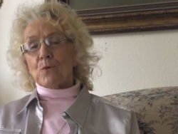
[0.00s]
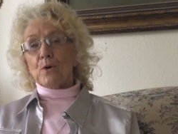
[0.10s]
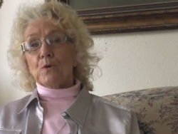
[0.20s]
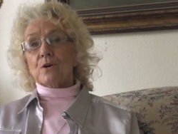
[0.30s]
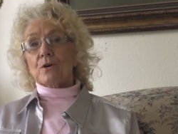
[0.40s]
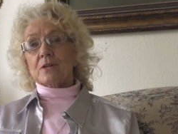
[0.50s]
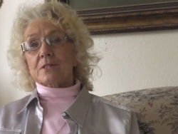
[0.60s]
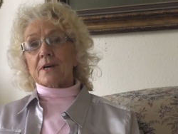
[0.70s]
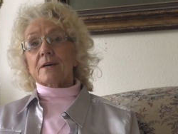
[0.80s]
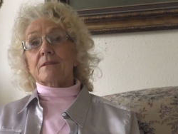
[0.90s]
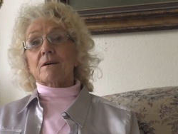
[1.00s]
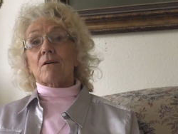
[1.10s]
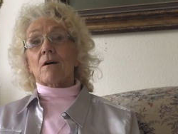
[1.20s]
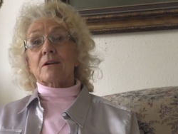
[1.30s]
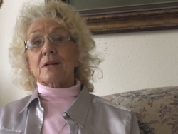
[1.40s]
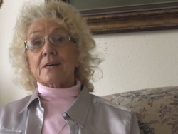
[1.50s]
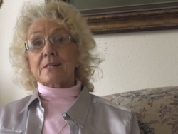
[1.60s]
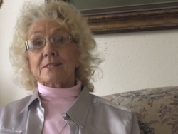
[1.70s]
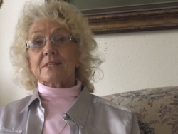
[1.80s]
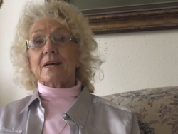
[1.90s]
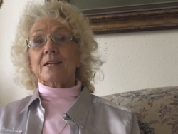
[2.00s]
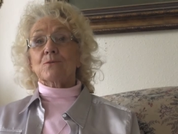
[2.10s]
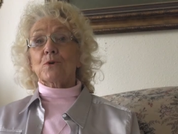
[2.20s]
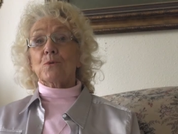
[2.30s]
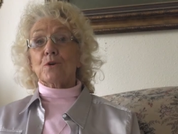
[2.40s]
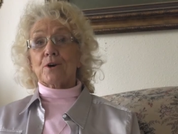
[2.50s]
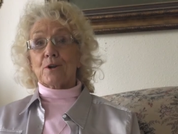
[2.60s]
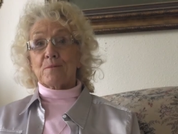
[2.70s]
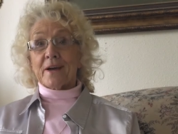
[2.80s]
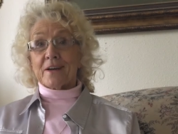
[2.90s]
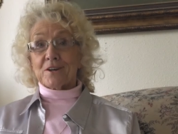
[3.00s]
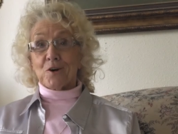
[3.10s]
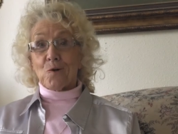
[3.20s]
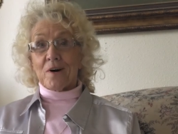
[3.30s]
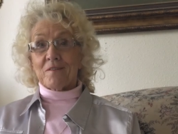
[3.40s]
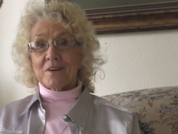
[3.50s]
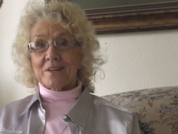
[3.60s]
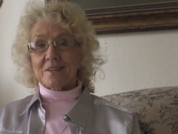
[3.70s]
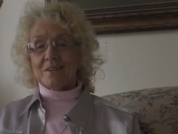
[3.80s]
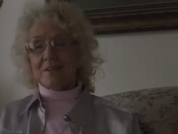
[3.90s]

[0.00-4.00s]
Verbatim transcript: we were going to take the hard licks and we were going to make a go of it.